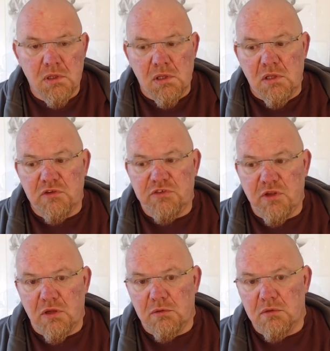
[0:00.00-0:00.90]

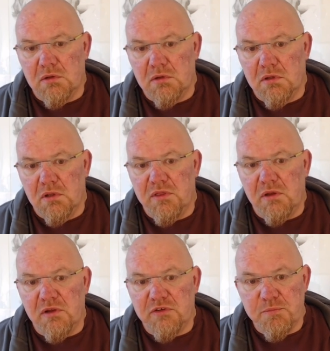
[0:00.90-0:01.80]
So there
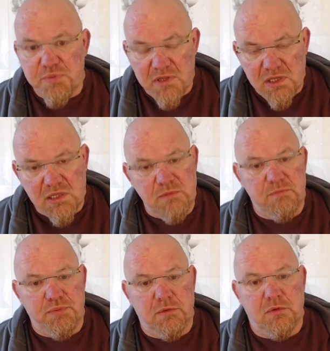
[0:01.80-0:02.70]
is a big
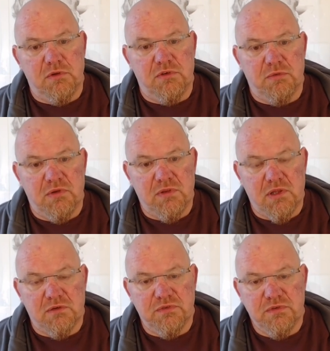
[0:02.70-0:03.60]
importance with
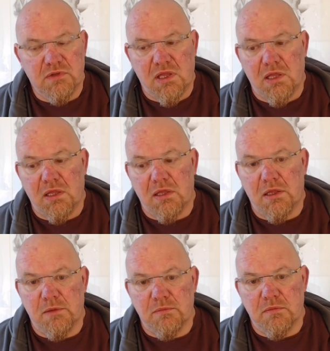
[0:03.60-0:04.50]
health,
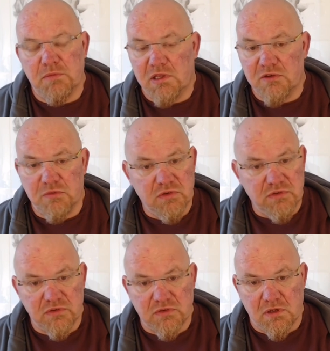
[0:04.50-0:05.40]
because once
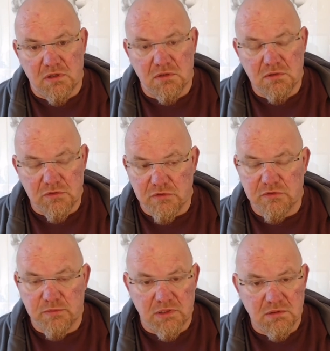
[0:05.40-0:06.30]
it's gone, trust
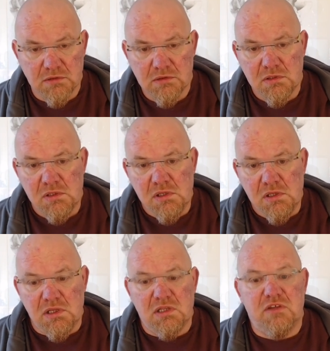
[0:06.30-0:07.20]
me,
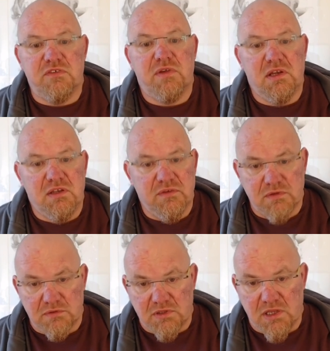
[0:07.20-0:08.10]
it is very
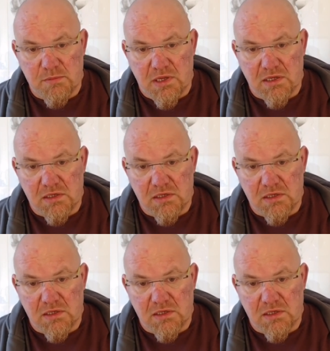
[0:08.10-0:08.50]
difficult to get back.